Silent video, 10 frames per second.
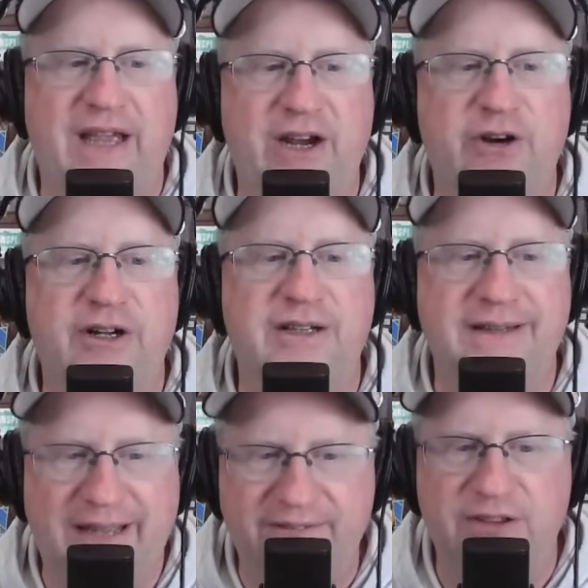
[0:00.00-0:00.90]
They are in
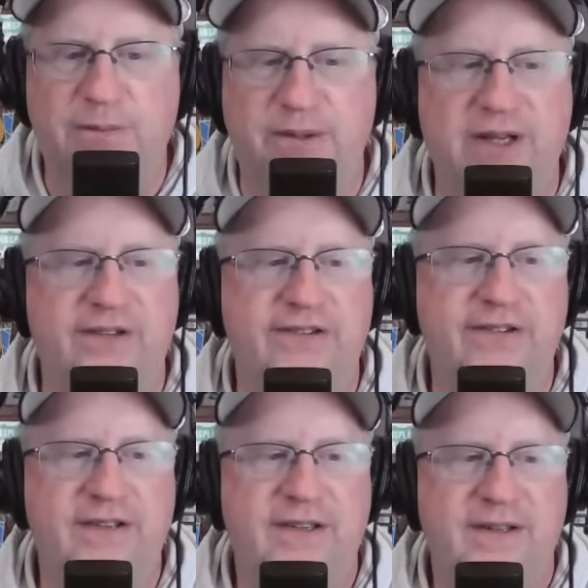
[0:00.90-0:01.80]
11th place.
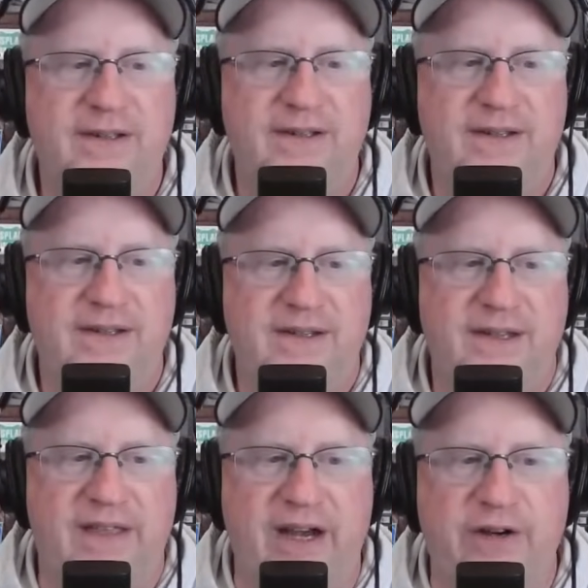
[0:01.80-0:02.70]

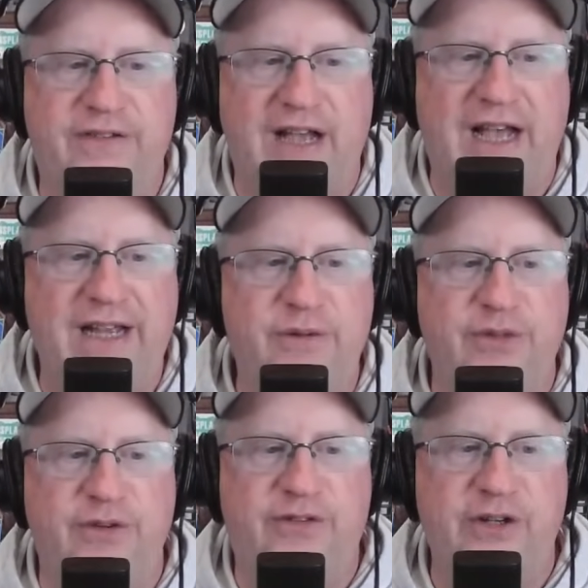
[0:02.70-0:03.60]
They are tied
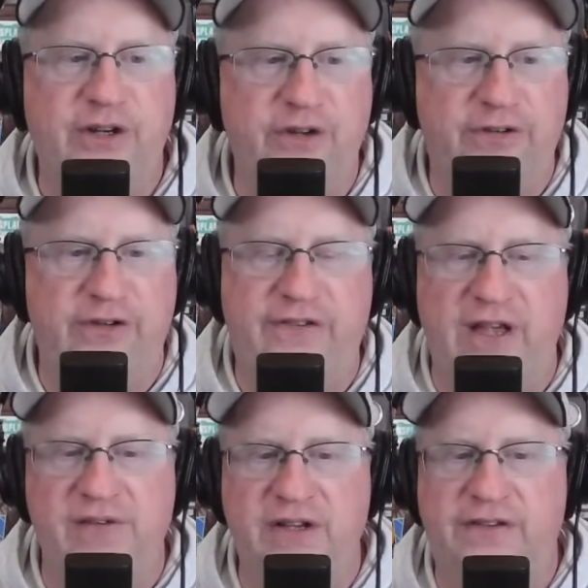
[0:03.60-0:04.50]
with the Steelers at
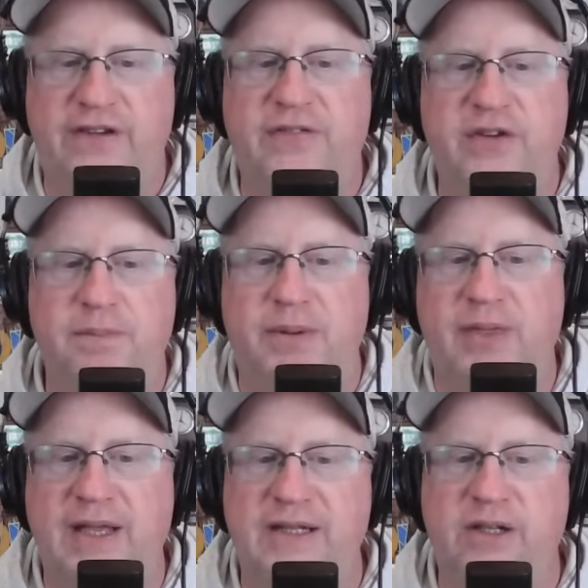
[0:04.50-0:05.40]
7-7, but
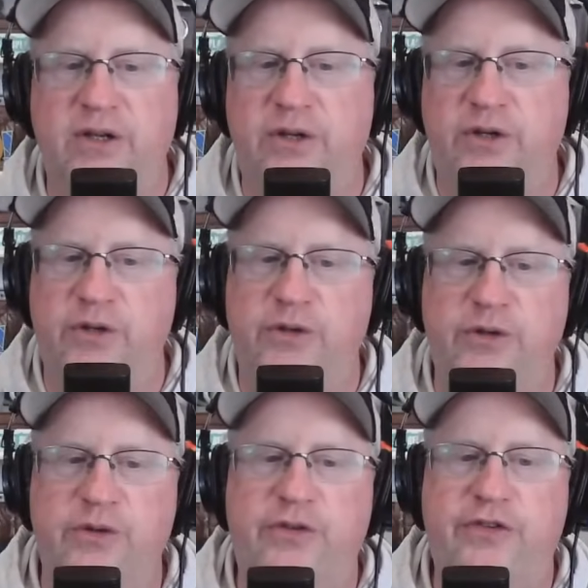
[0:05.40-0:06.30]
they
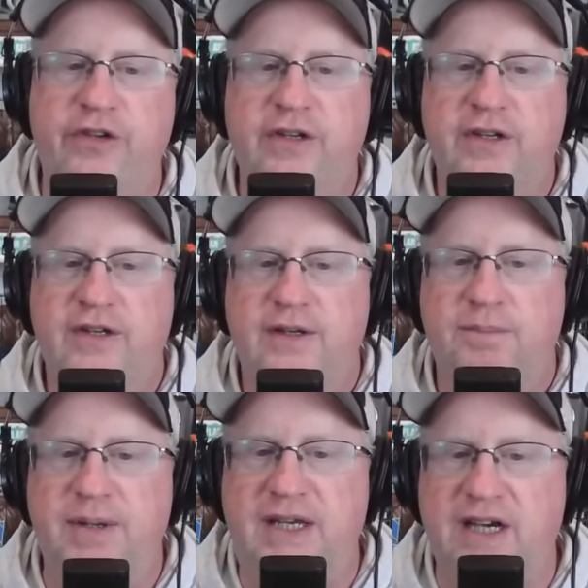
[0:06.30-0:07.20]
lose
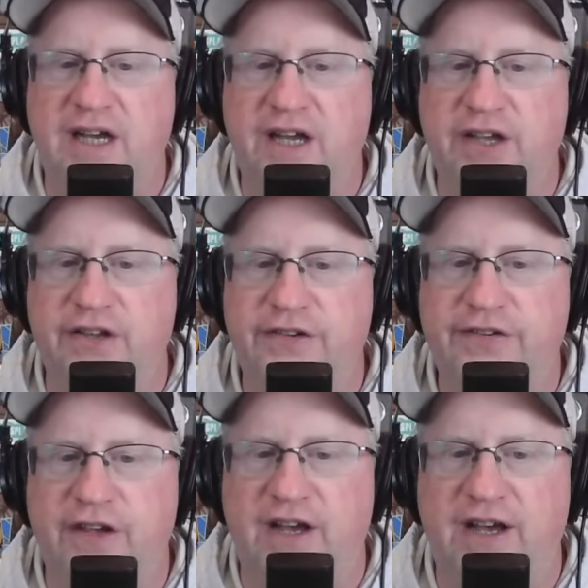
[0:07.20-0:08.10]
because
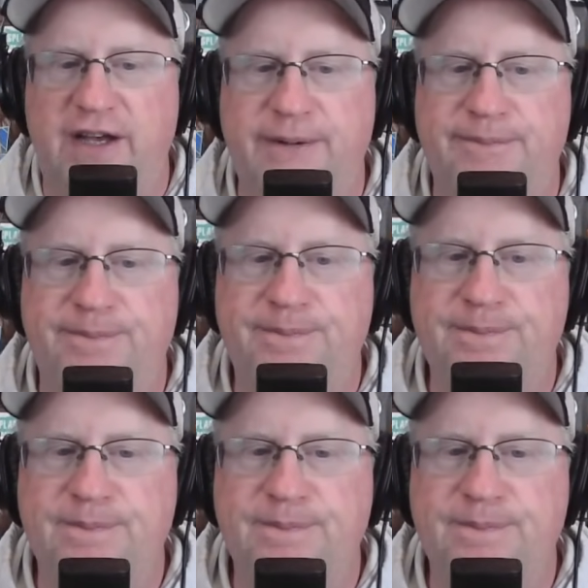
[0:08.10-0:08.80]
the